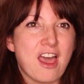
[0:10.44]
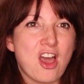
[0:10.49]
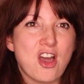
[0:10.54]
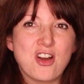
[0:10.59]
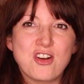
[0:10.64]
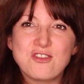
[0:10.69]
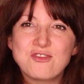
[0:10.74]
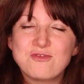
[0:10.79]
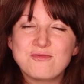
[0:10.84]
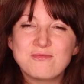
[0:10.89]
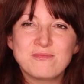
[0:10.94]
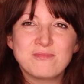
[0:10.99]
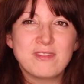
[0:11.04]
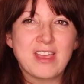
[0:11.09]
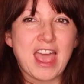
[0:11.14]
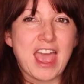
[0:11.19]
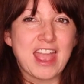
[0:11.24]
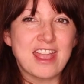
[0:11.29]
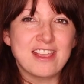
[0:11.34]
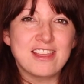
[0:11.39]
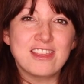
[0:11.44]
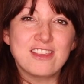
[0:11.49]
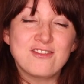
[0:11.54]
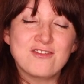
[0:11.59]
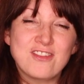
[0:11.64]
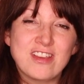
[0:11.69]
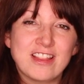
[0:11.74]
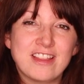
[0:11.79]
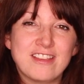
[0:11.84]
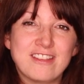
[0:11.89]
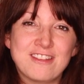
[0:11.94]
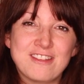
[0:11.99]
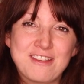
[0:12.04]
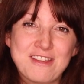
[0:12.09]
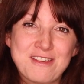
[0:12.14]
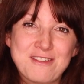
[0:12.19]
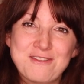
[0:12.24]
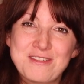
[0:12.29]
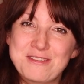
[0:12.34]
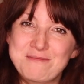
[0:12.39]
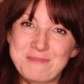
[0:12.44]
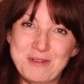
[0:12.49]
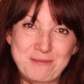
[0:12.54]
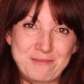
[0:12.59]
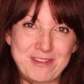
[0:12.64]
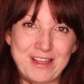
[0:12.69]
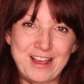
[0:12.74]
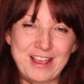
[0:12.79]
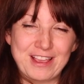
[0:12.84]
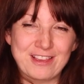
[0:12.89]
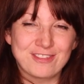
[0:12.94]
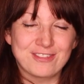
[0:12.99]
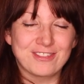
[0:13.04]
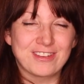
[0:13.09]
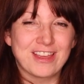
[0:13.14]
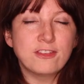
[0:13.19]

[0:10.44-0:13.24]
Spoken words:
home, anything really to do with mom life.